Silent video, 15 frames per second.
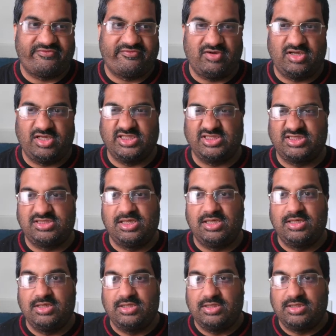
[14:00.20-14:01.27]
Rollins
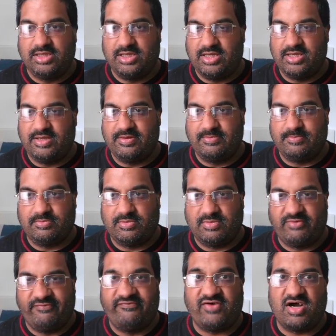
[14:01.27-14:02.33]

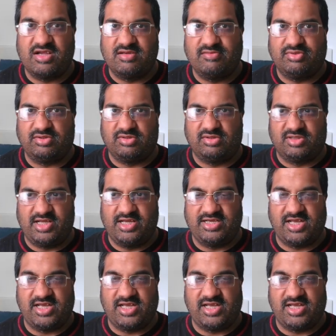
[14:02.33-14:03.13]
viable and